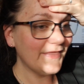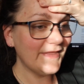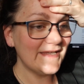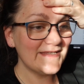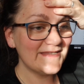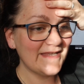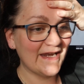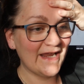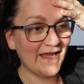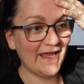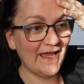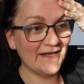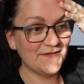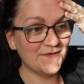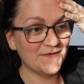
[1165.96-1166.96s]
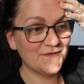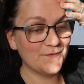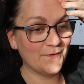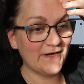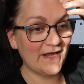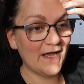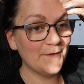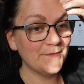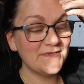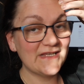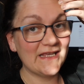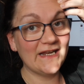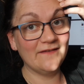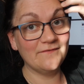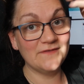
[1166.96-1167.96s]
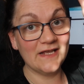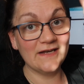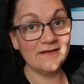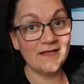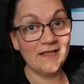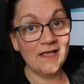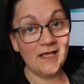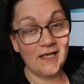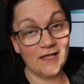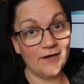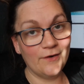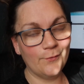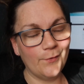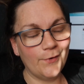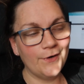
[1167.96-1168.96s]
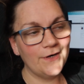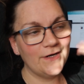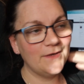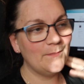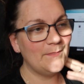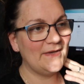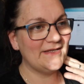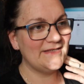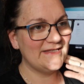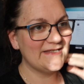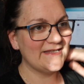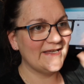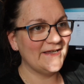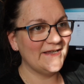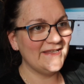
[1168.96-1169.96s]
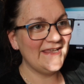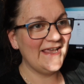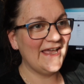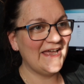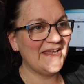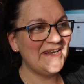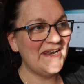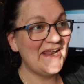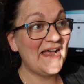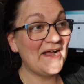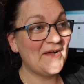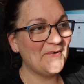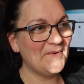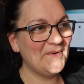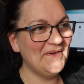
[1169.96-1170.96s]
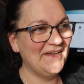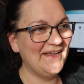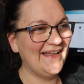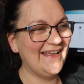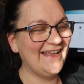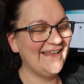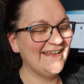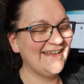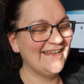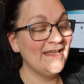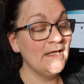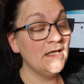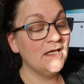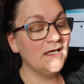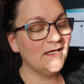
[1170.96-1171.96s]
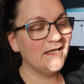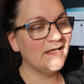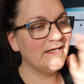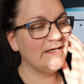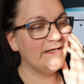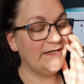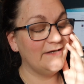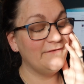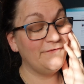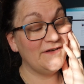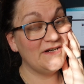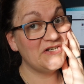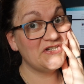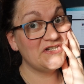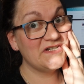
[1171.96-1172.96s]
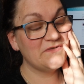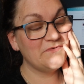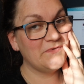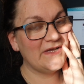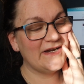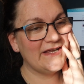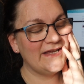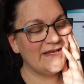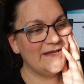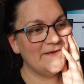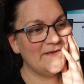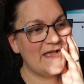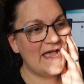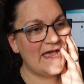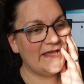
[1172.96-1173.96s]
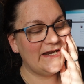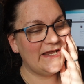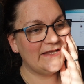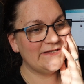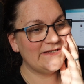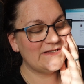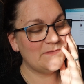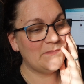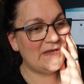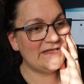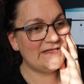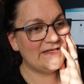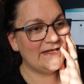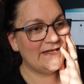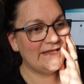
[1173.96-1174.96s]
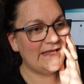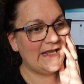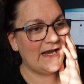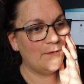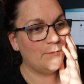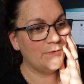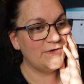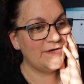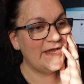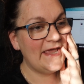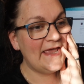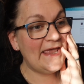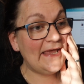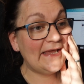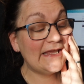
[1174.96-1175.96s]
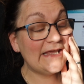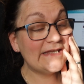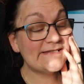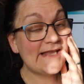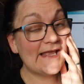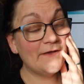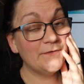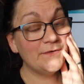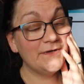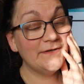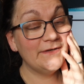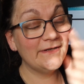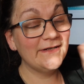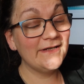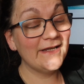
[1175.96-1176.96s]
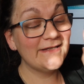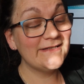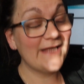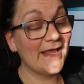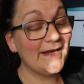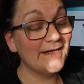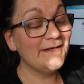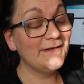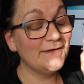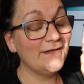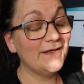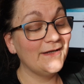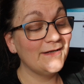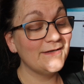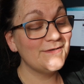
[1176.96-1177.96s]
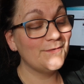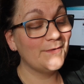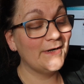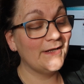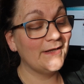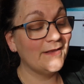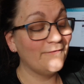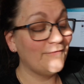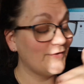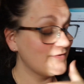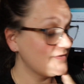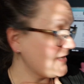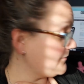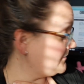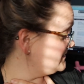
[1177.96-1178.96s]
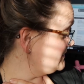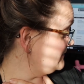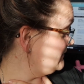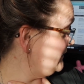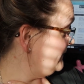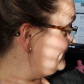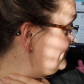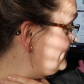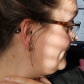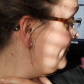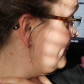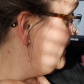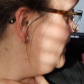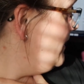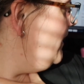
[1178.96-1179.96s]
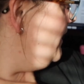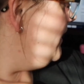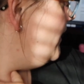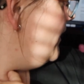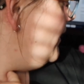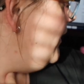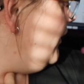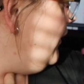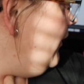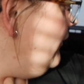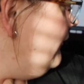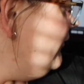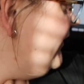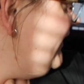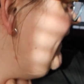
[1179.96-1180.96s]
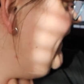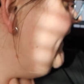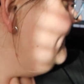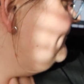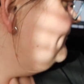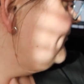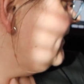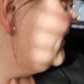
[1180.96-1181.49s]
things that I had to sort out, and I've done a lot of work, but yeah, now I have finished what I had anticipated that I would get done during the first hours of the day.